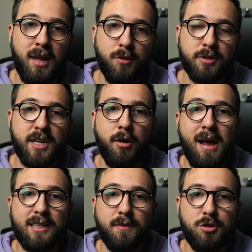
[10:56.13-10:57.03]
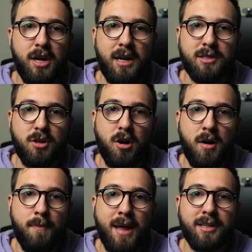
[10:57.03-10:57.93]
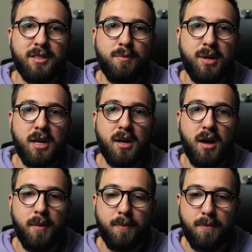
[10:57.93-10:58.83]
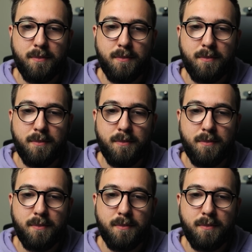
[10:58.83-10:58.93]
Those interactive chains are meant to be a